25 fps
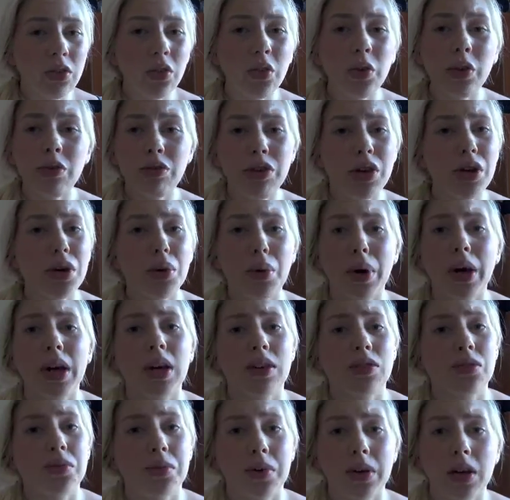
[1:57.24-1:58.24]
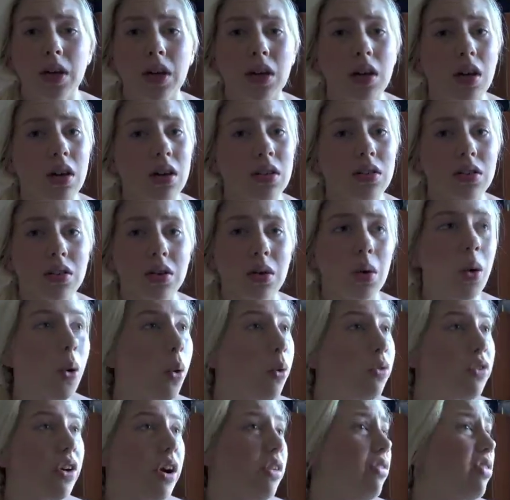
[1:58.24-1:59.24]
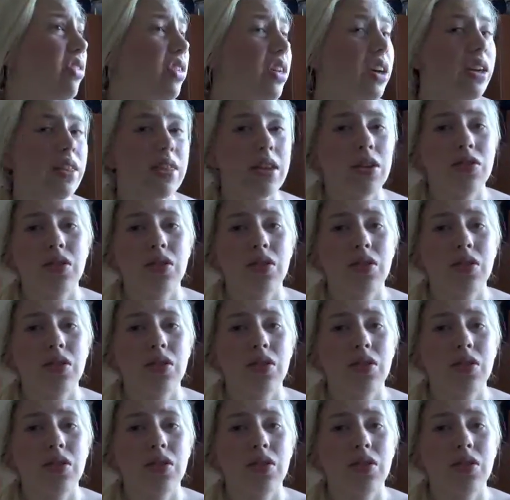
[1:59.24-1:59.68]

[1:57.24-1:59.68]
reviewing, it's really good to go over everything,